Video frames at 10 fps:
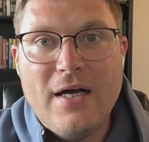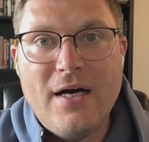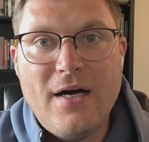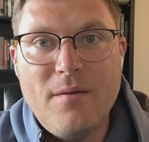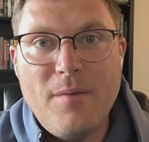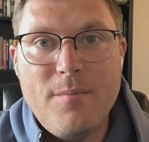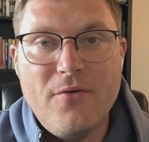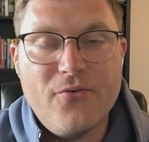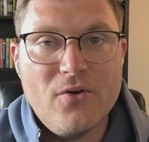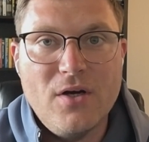maybe
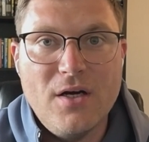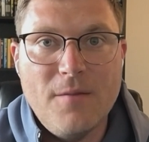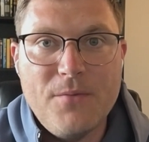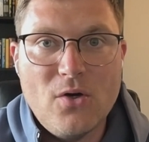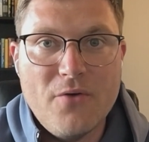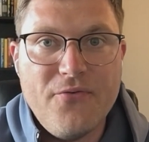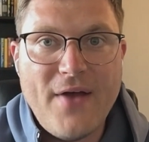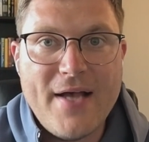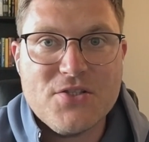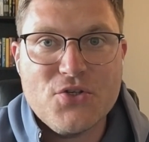for a
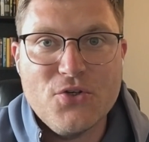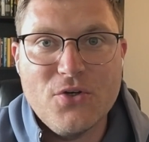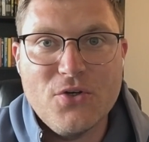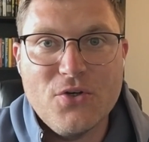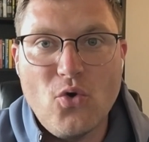faster,